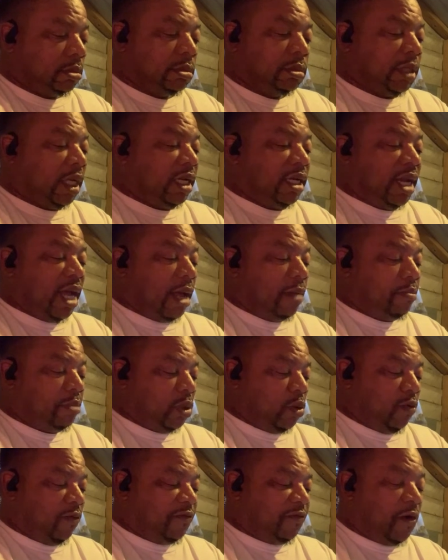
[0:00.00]
They're not
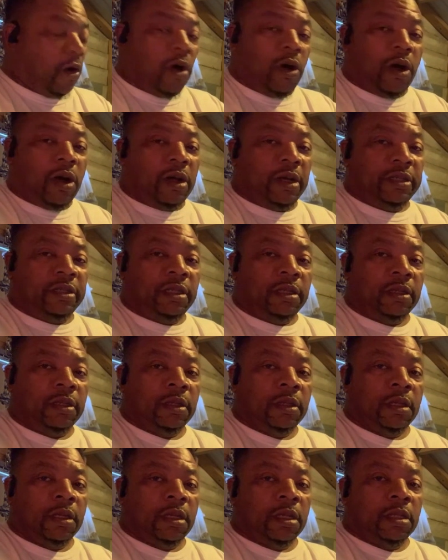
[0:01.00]
blue fawn.
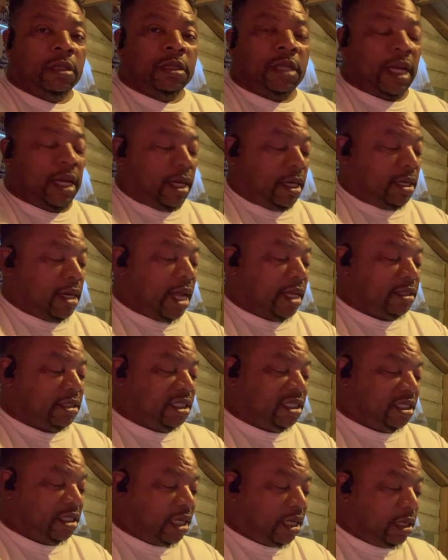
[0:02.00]
They are not
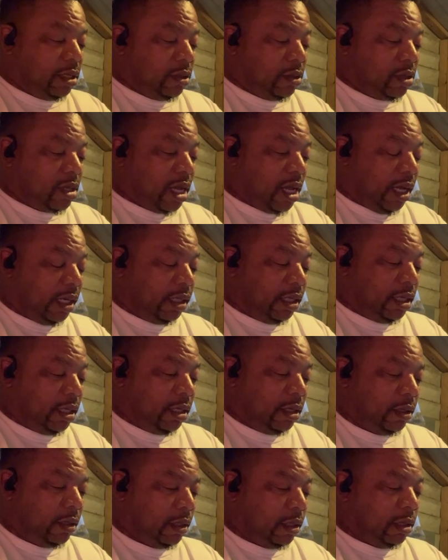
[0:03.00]
seal color.
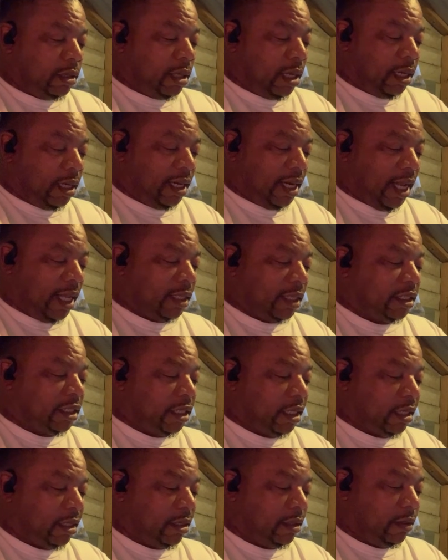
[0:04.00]
None of that
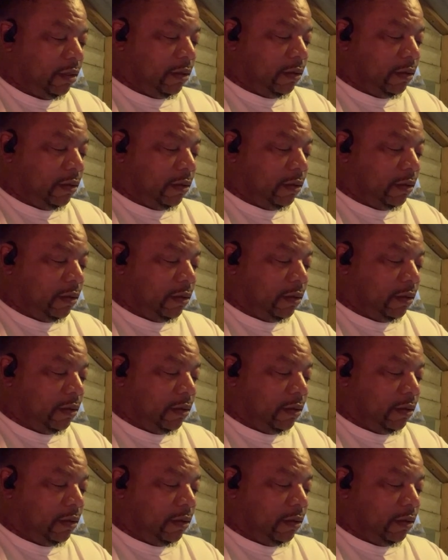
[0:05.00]
shit.